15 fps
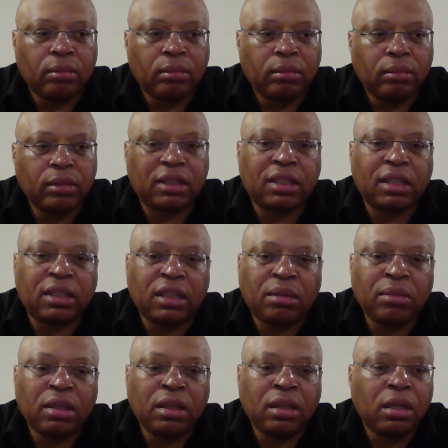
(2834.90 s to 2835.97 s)
Mr.
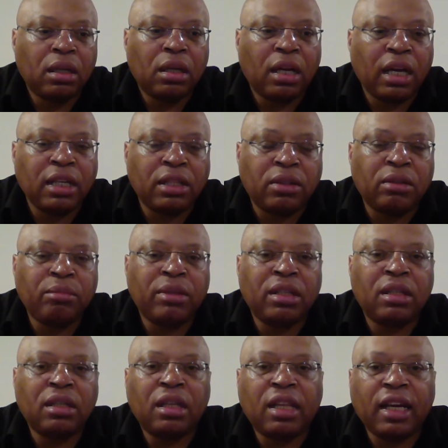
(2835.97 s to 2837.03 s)
Sumner,
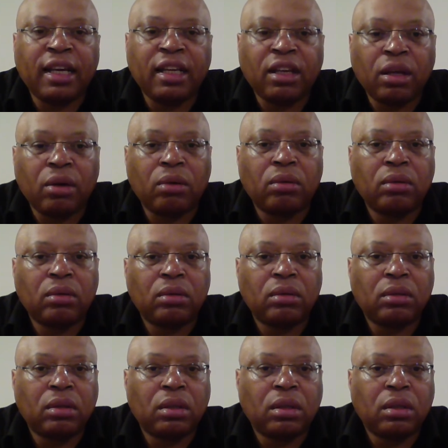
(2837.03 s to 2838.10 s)
A2Dominion, they know.
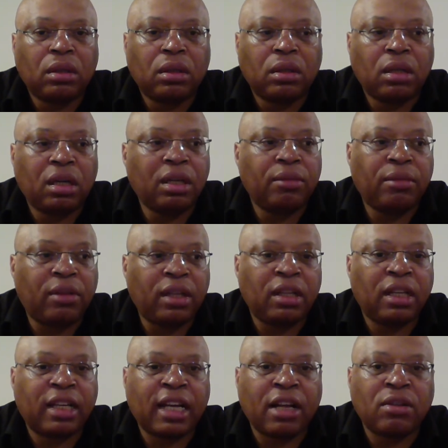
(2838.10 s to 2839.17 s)
I even think
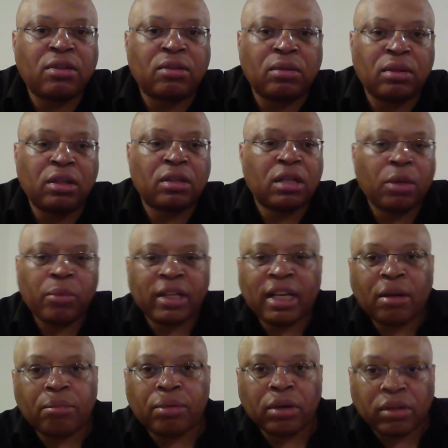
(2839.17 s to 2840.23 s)
the council knows. I went
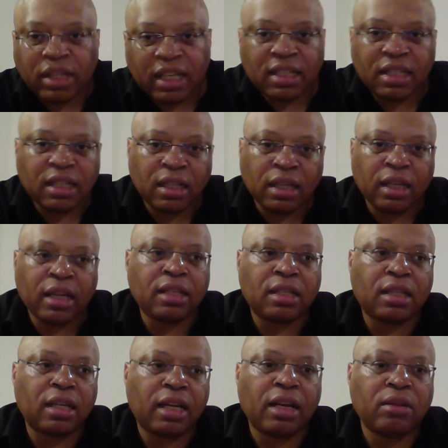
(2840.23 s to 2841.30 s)
out protesting against
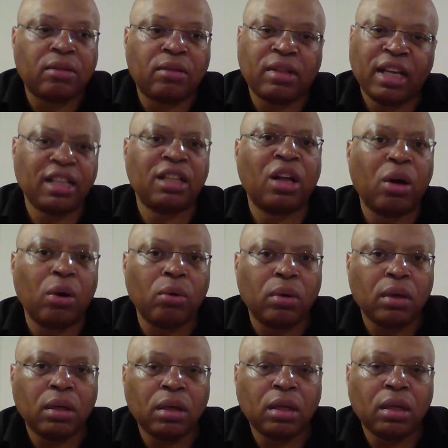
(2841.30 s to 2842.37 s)
the council. They know.
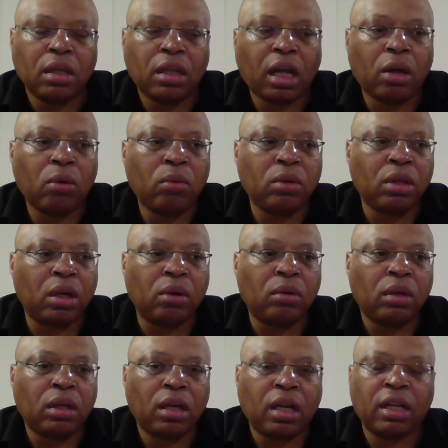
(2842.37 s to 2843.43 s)
They all
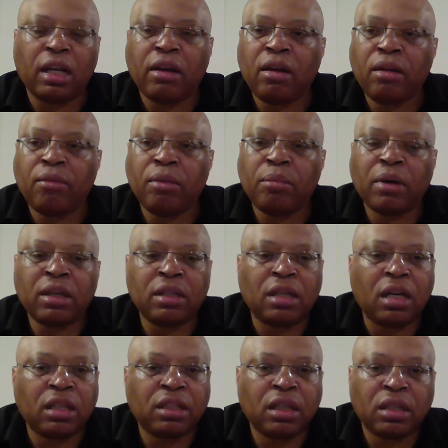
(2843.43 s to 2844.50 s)
know. And everybody's
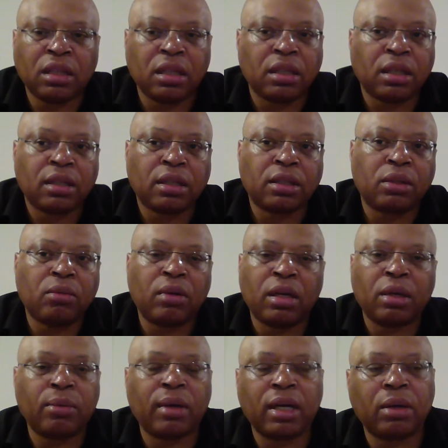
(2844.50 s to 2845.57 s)
hush, quiet
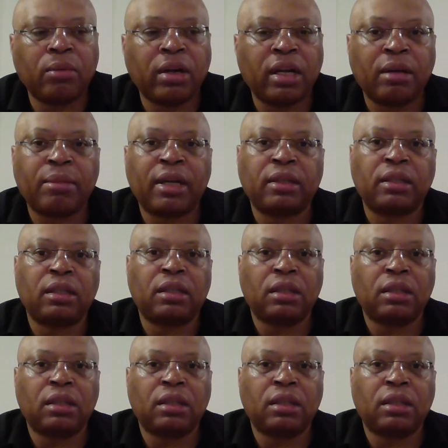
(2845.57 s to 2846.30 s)
about it.